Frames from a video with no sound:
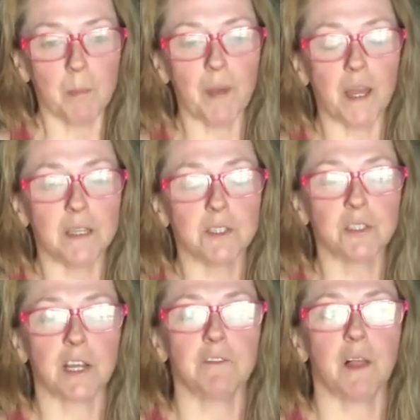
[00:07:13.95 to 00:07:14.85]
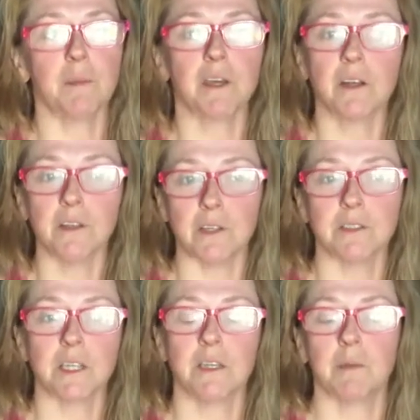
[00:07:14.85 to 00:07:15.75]
But try to follow me on all
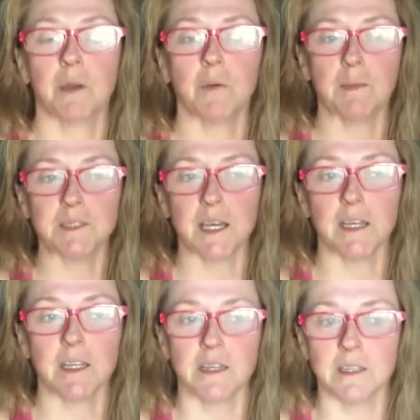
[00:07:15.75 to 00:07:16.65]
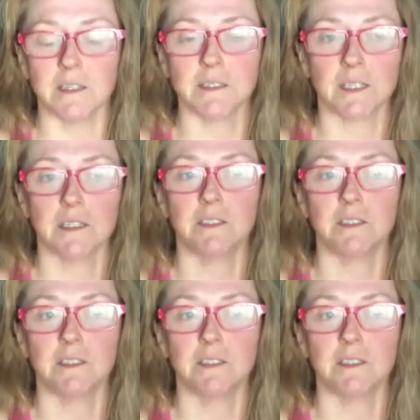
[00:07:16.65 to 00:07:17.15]
those. And then my website is